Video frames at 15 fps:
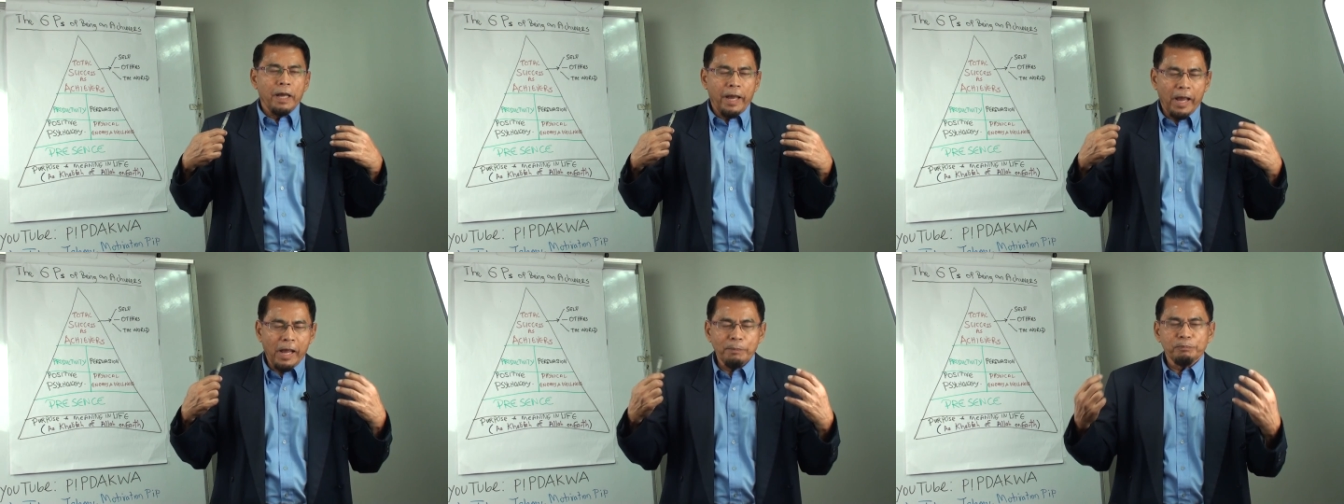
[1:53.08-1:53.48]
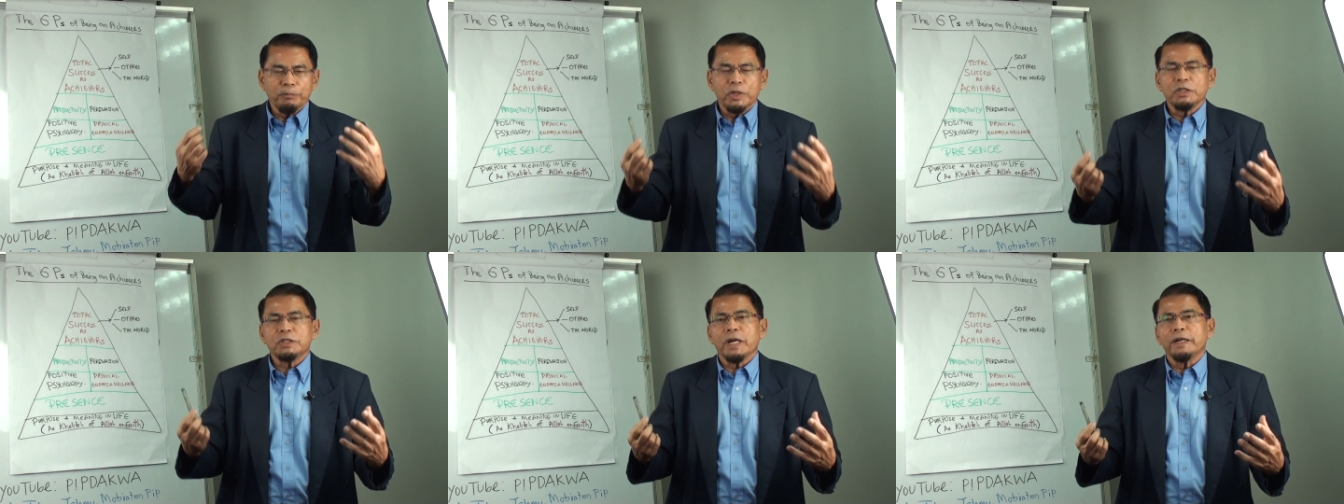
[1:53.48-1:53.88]
help
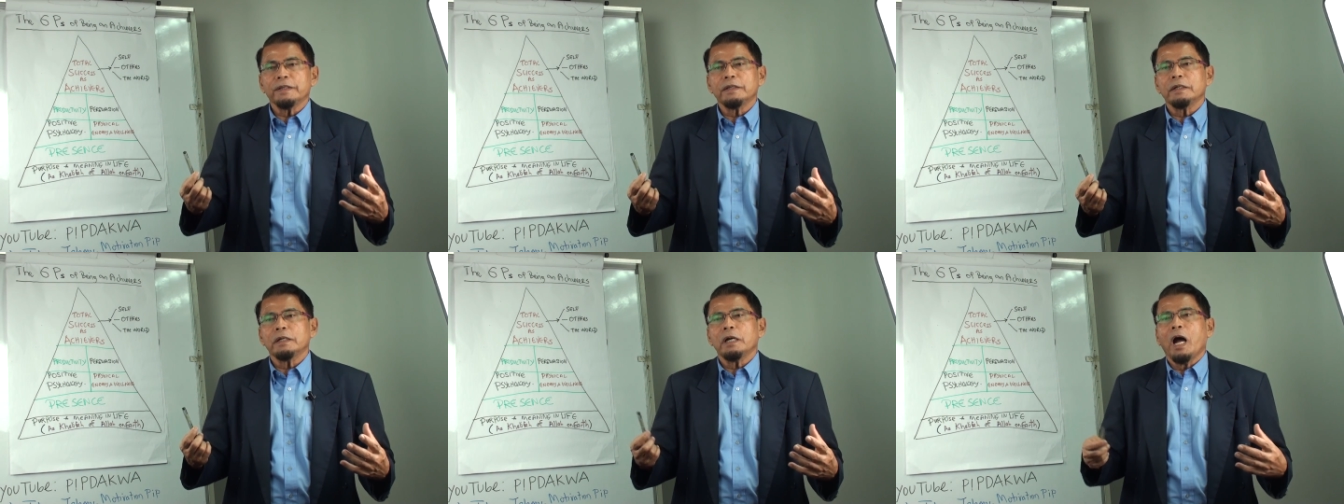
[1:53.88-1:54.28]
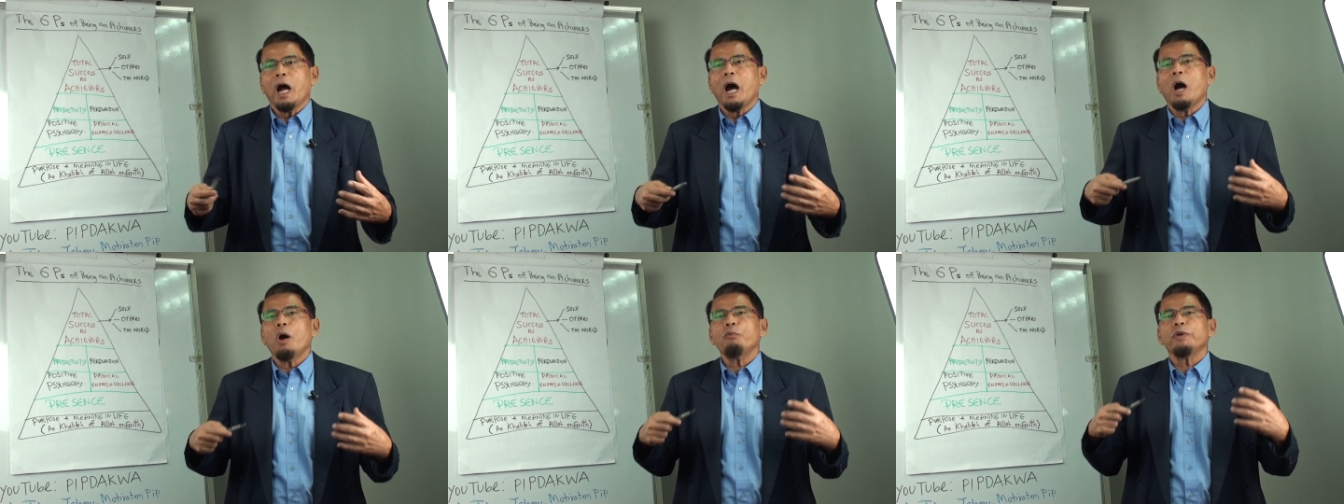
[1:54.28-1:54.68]
each other,
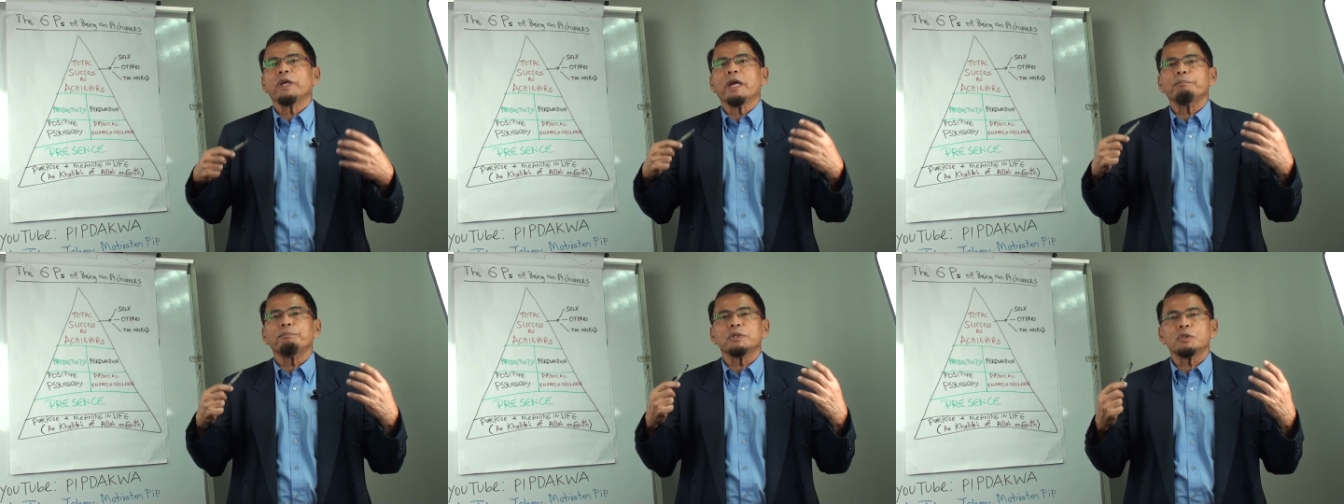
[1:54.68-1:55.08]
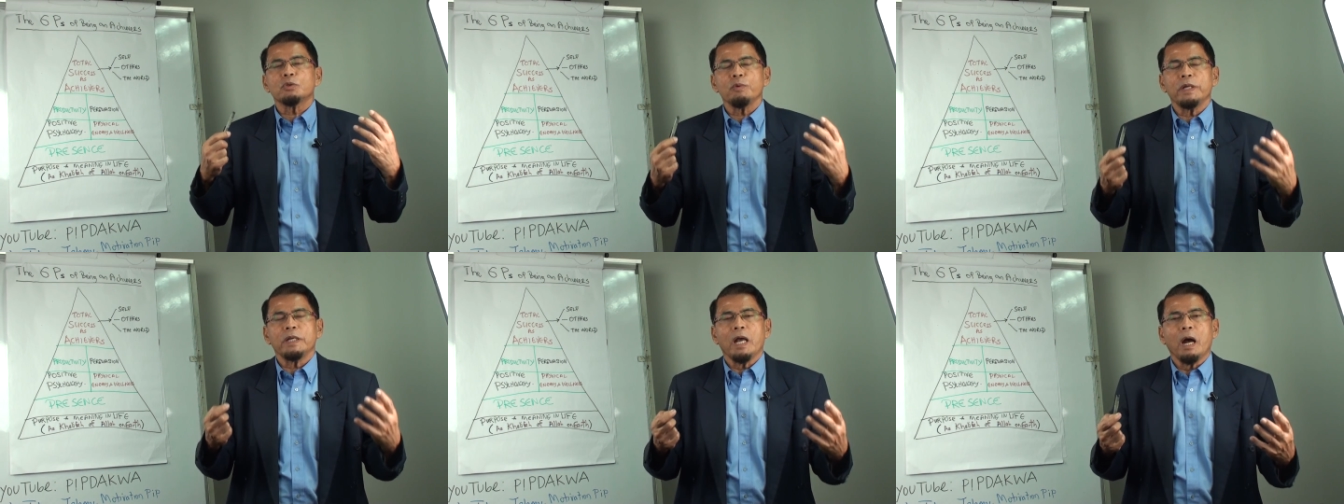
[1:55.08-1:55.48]
how we can
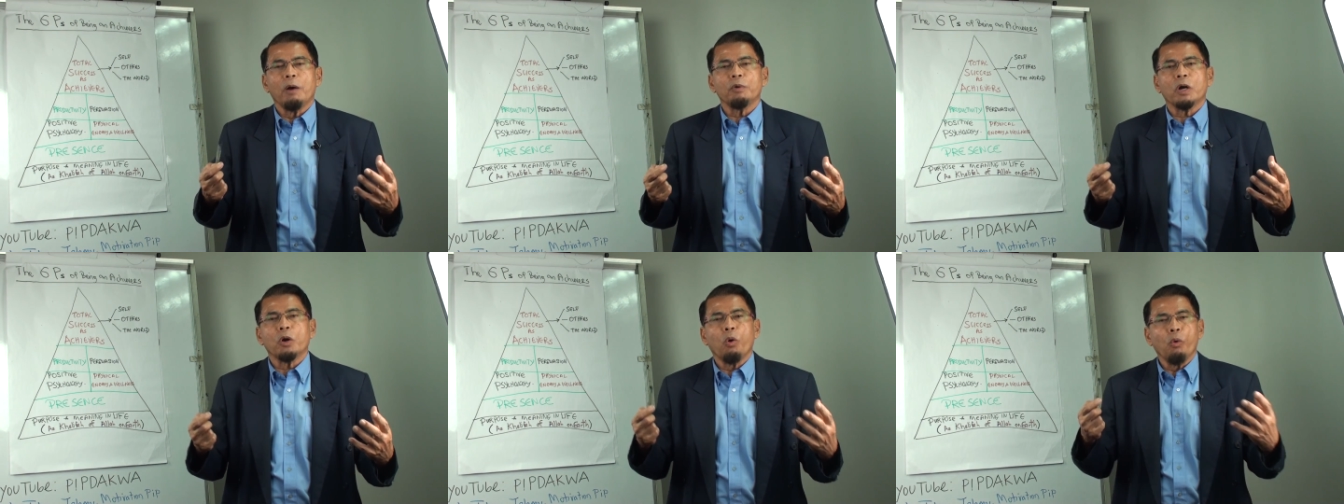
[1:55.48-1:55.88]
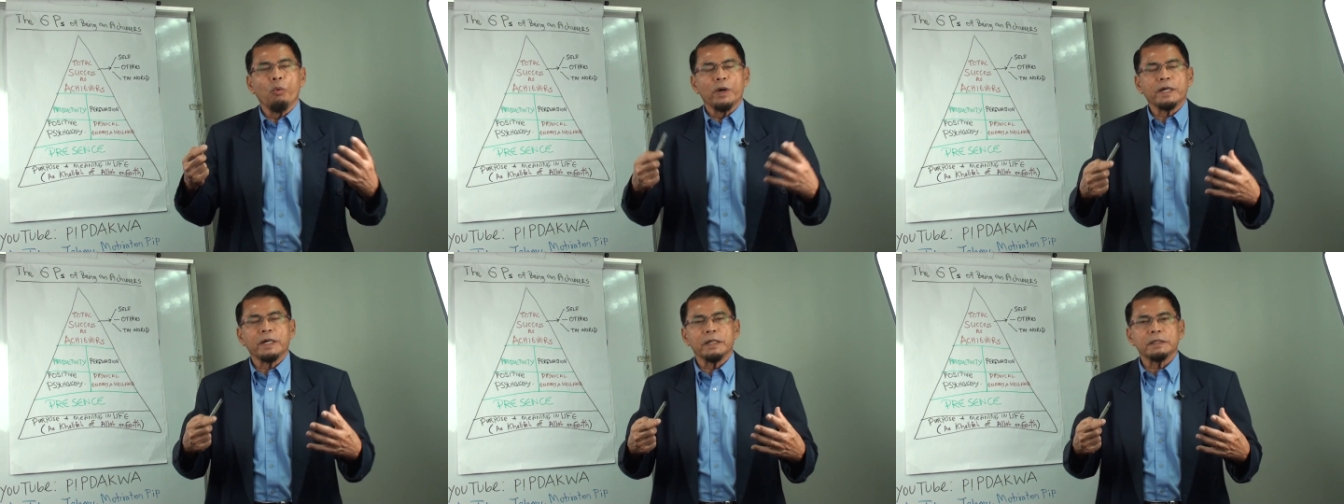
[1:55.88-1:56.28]
persuade our
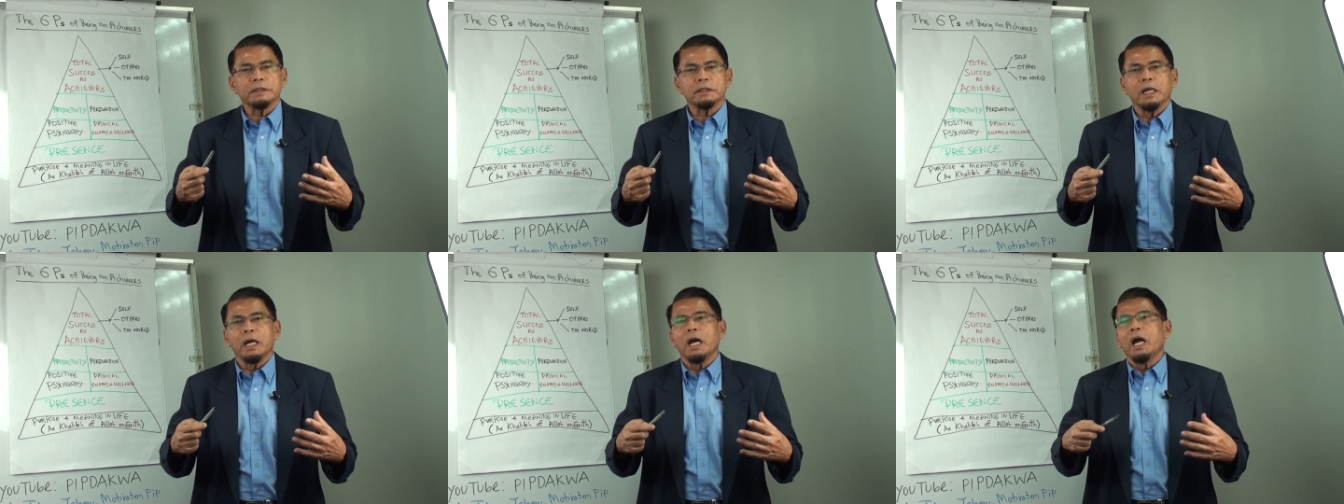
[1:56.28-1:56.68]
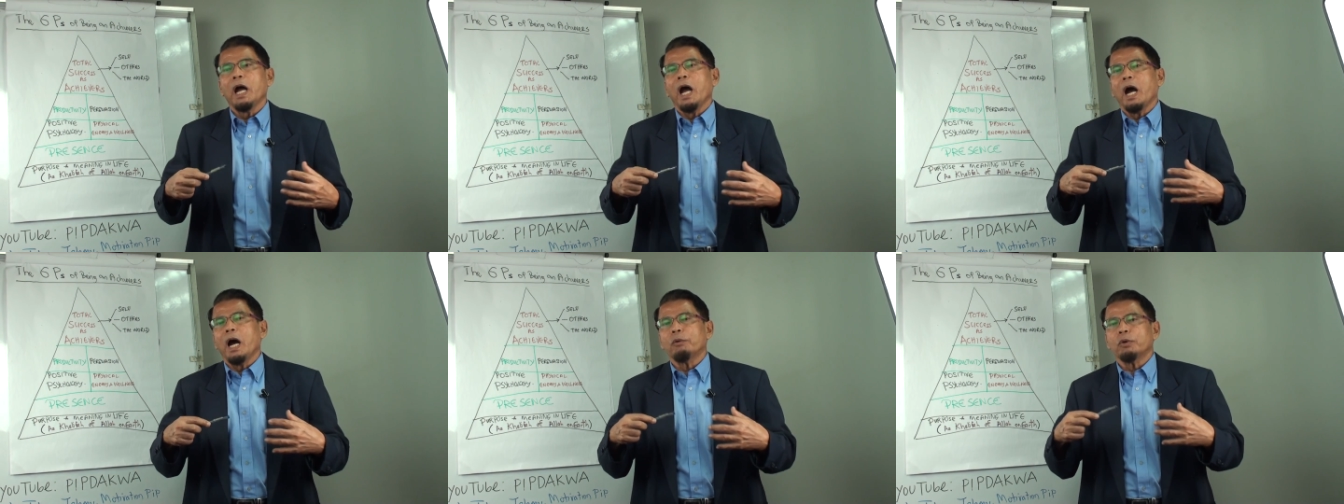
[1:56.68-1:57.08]
co-workers,
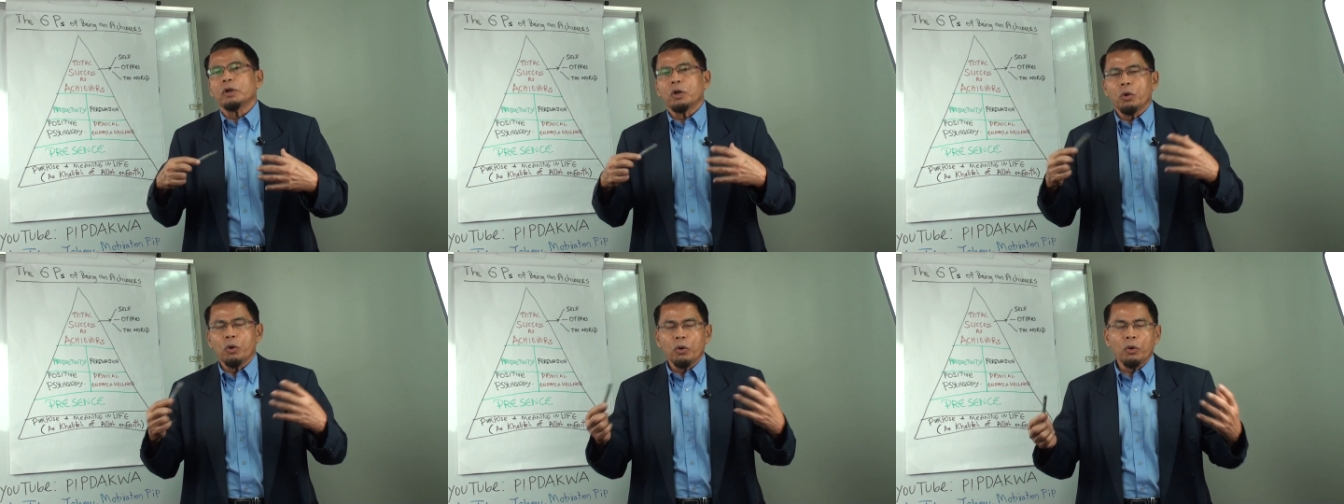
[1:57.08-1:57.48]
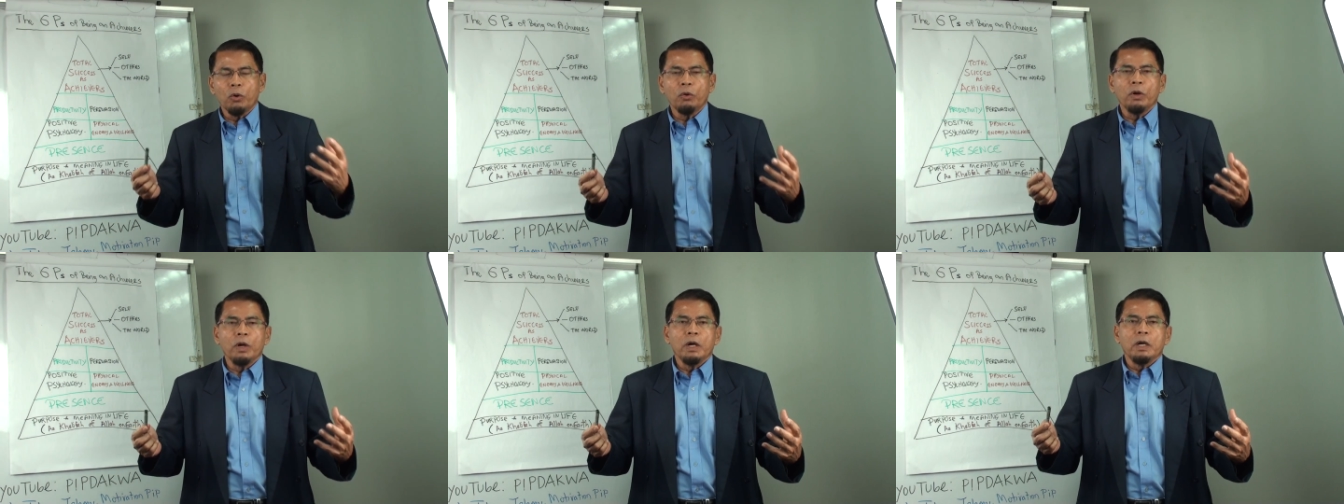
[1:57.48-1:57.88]
our
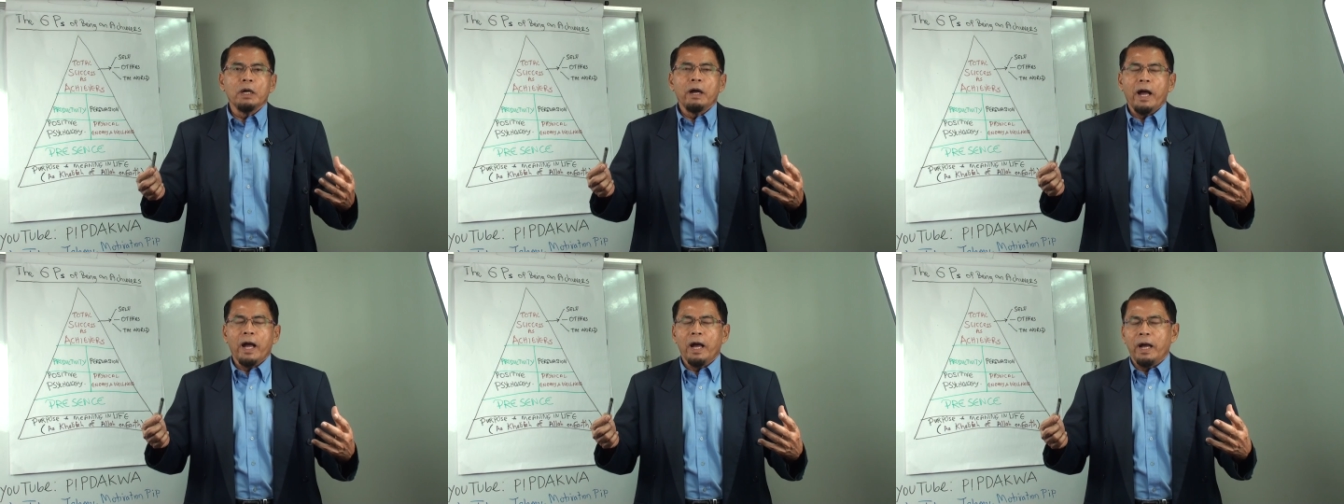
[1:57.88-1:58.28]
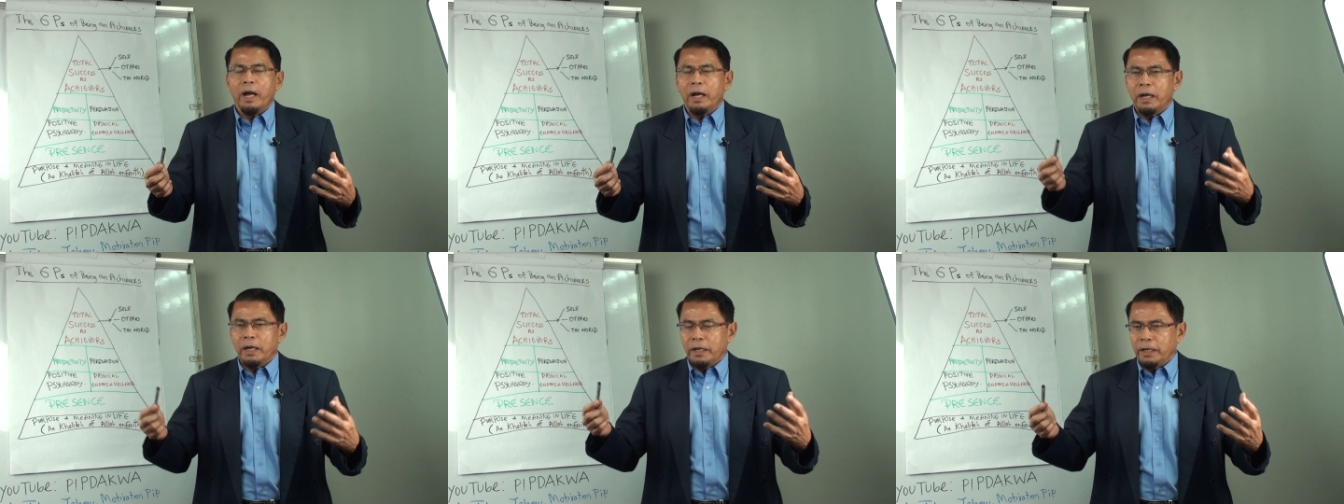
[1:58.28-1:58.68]
co
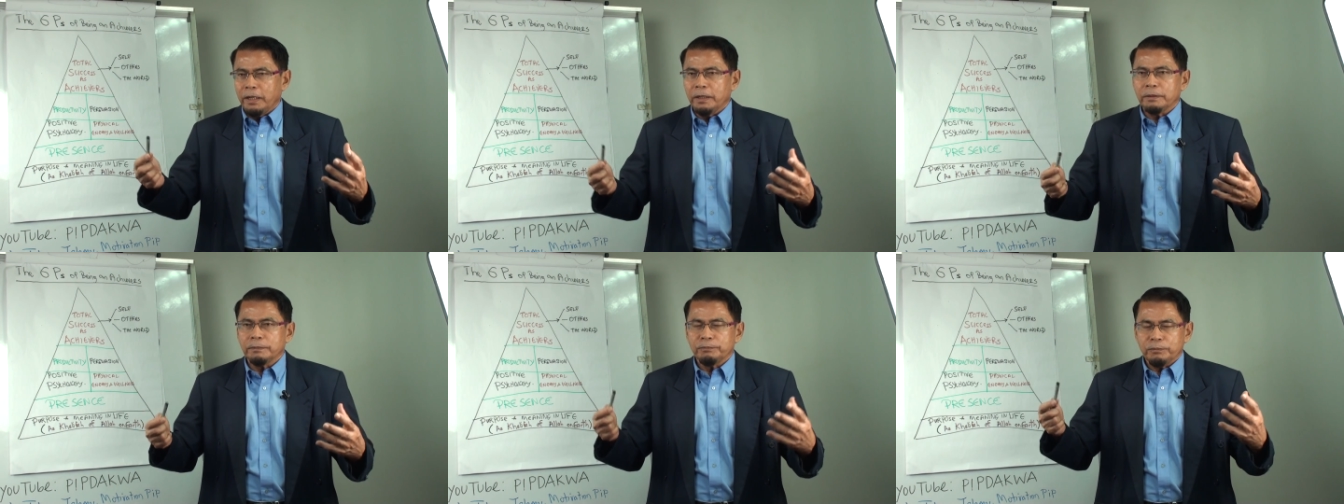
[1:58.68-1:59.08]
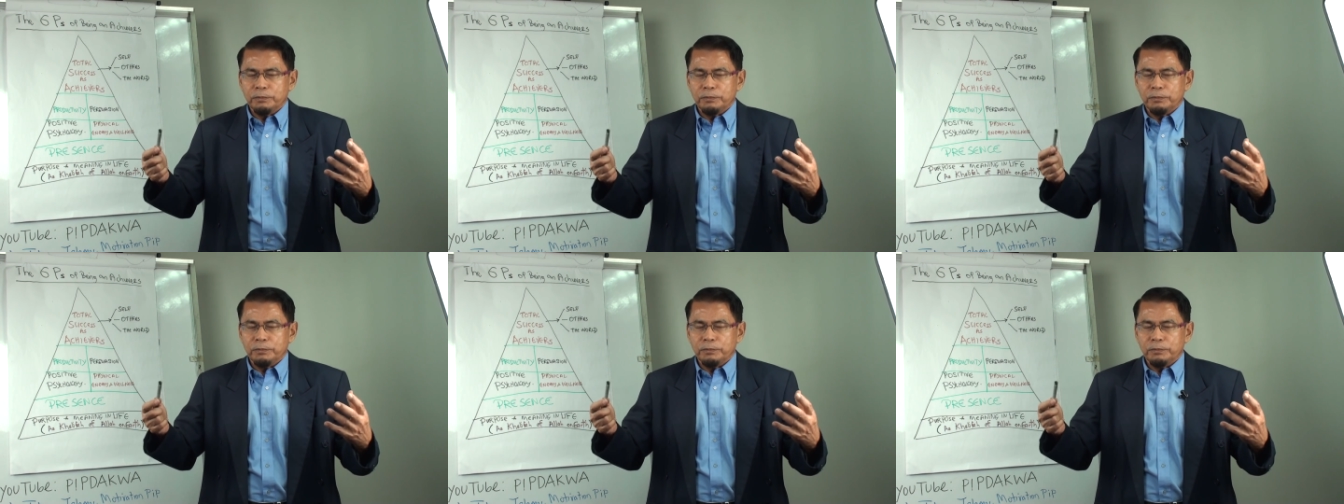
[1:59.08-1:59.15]
uh,